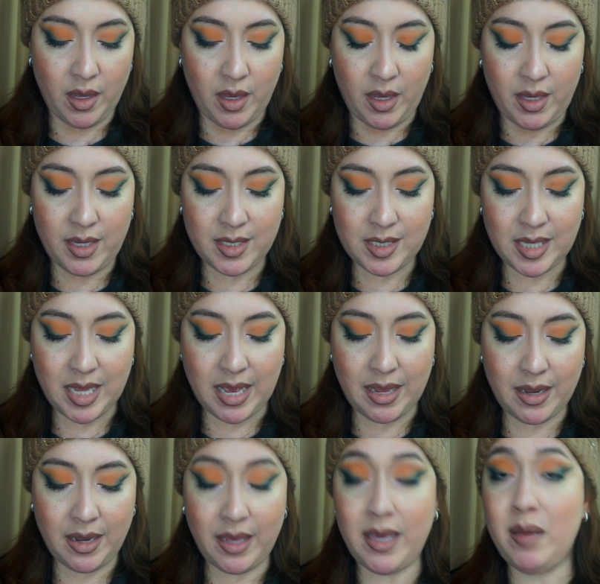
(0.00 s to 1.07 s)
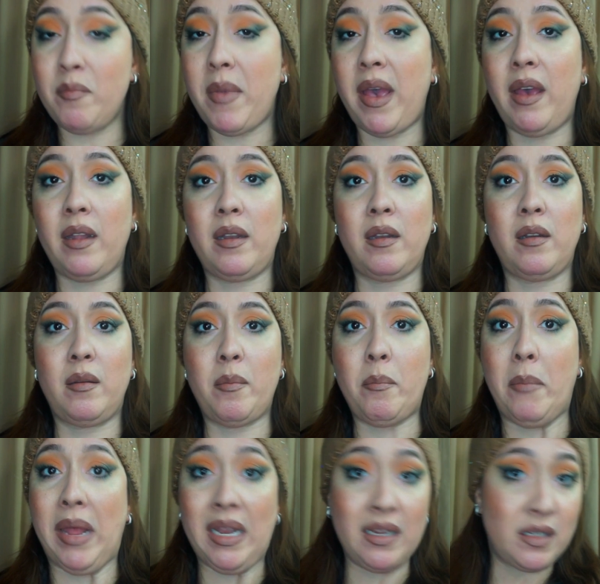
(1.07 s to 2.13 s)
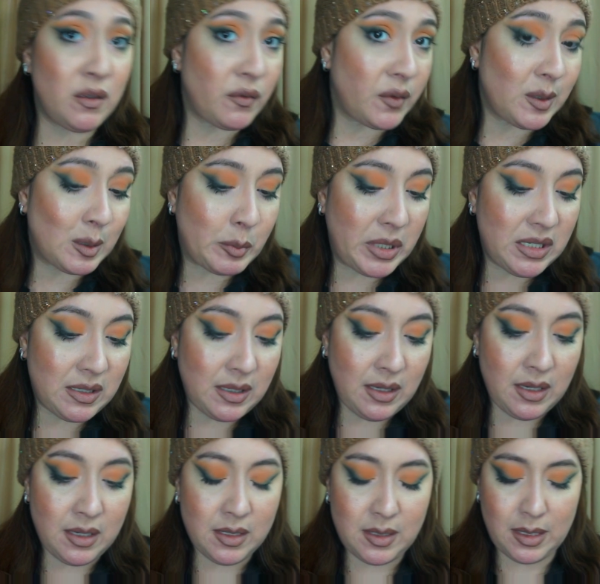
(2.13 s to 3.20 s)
He said he met many different species.